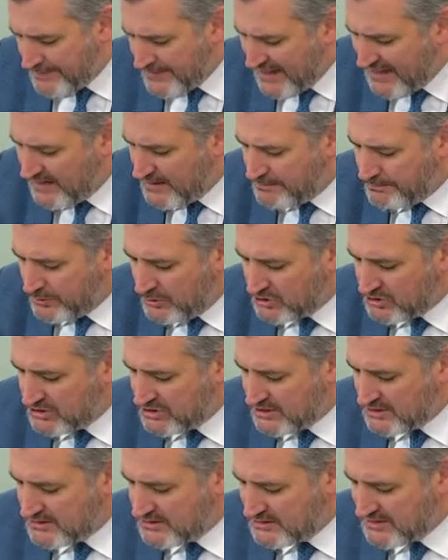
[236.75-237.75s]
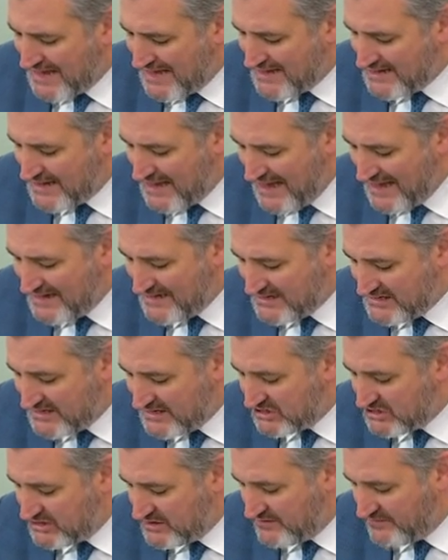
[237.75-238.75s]
and it puts us at, at a
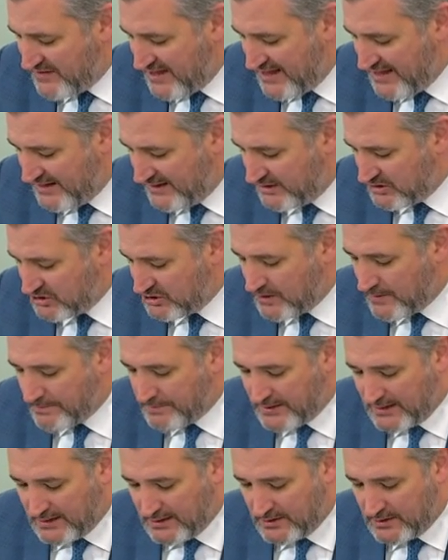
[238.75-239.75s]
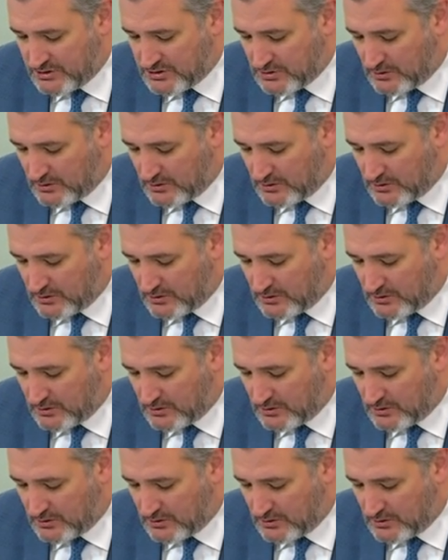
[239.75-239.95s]
disadvantage compared